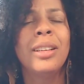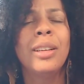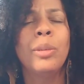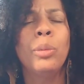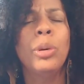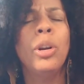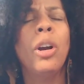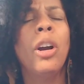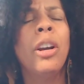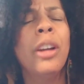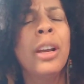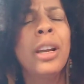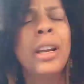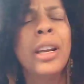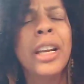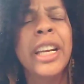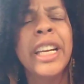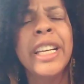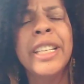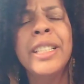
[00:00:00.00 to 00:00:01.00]
We are
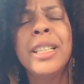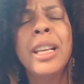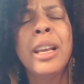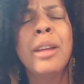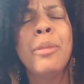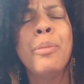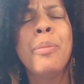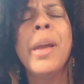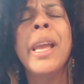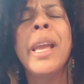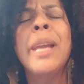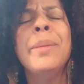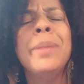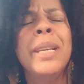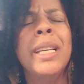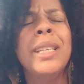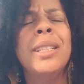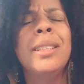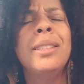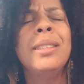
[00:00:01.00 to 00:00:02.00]
his
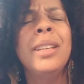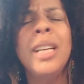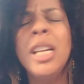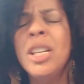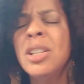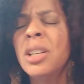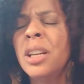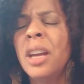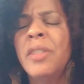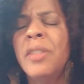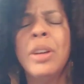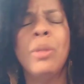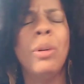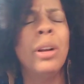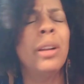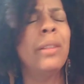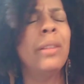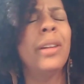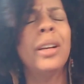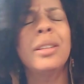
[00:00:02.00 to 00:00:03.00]
babies, each and every
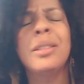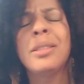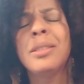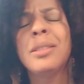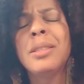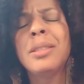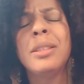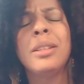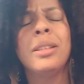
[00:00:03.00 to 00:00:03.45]
one of us.